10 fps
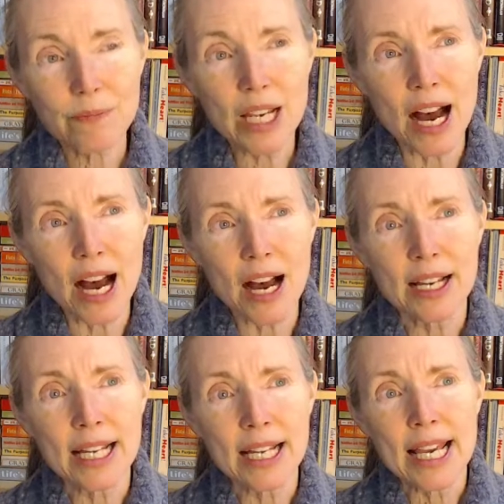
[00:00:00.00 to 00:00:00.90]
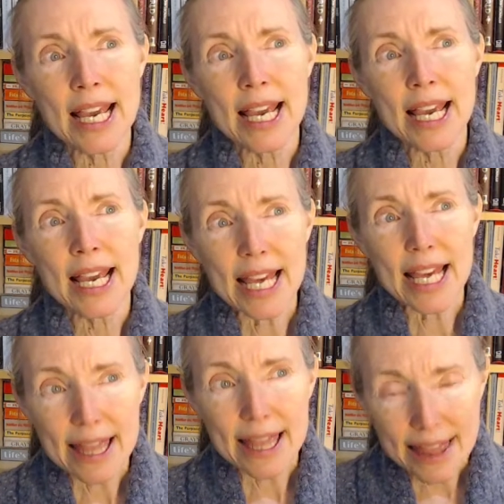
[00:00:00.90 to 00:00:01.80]

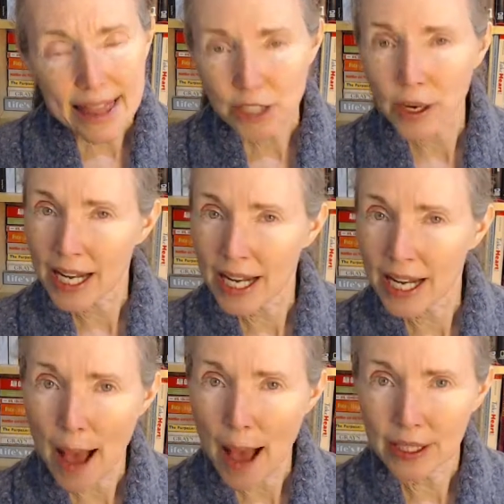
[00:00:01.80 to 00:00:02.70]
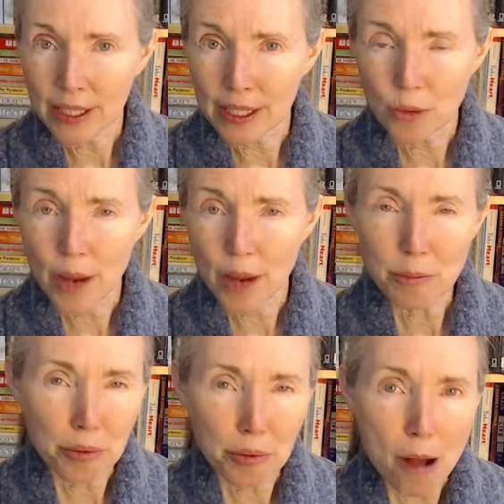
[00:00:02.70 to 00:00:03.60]
that's what can happen. So we have a
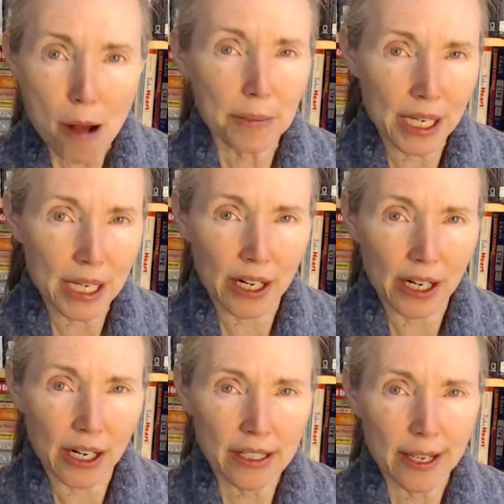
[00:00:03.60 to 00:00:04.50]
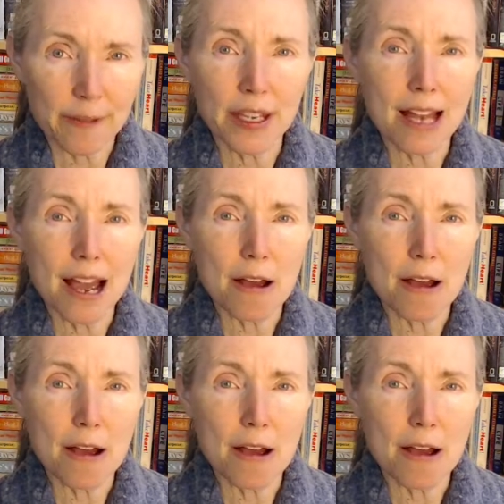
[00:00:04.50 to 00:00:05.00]
problem here, giving